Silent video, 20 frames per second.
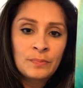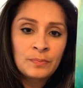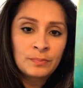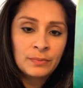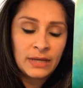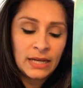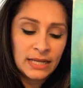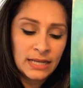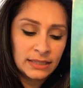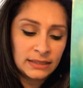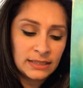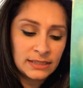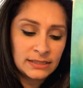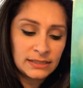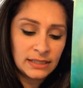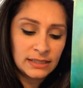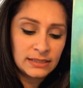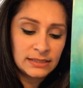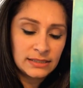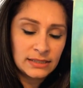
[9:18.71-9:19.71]
But I get the
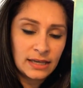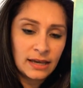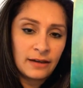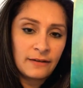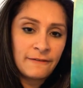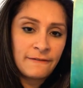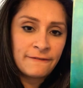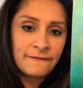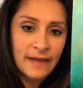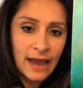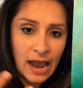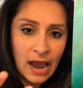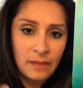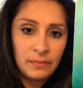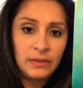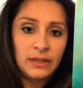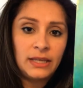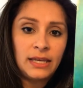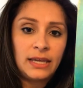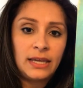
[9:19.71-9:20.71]
sense that
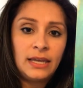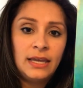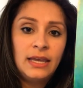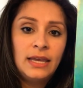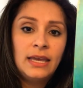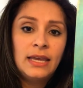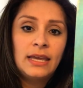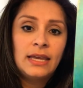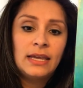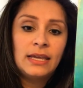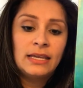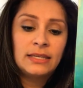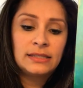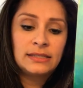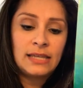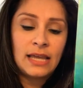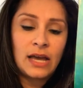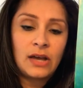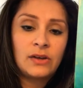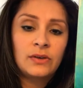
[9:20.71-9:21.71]
family is
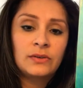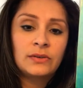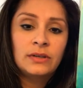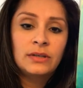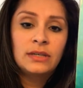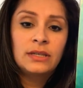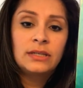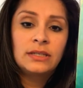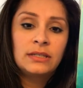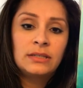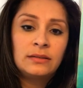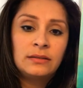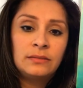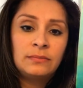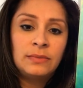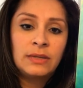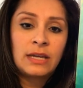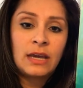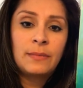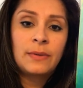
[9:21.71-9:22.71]
now
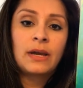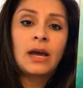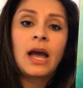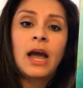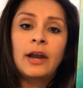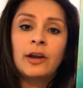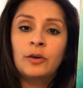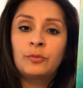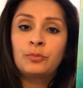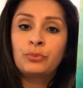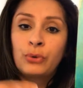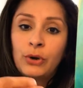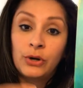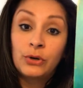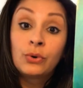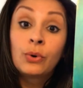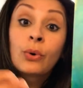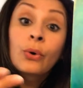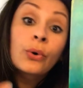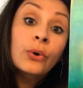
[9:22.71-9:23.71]
becoming a higher
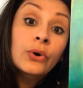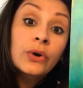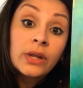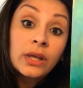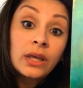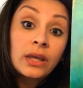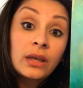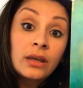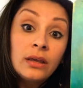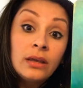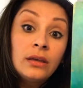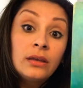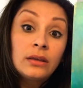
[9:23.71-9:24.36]
priority,